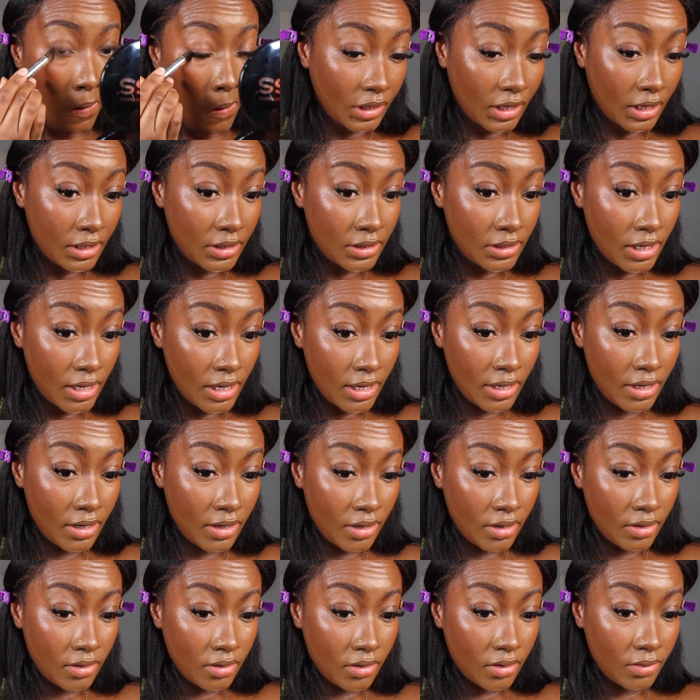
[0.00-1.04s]
And
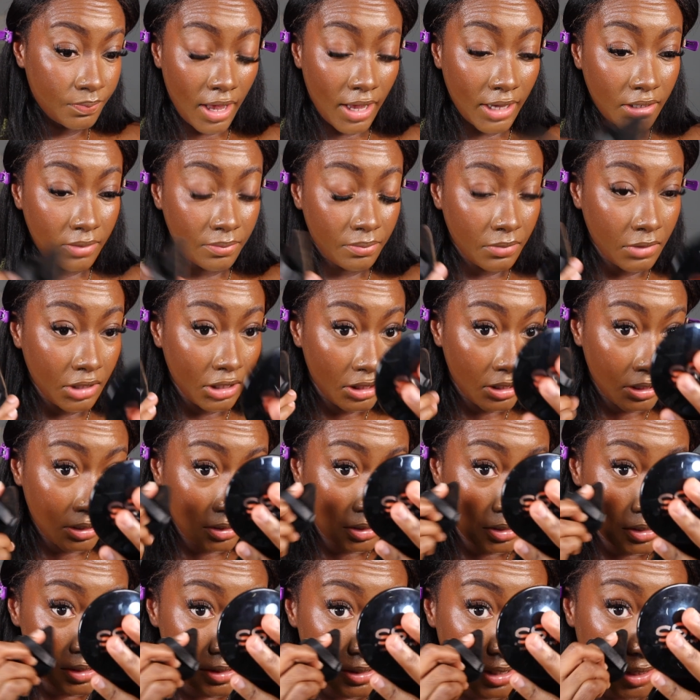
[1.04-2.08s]
then I
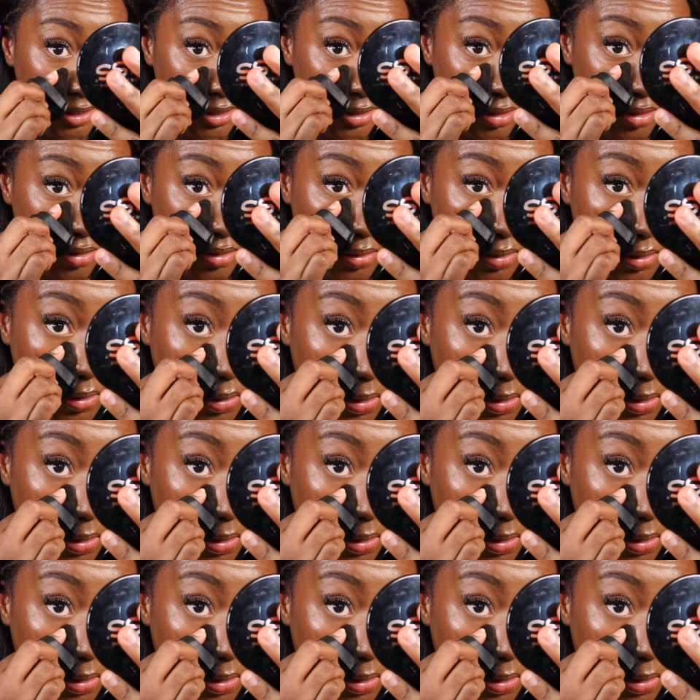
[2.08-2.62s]
immediately set it.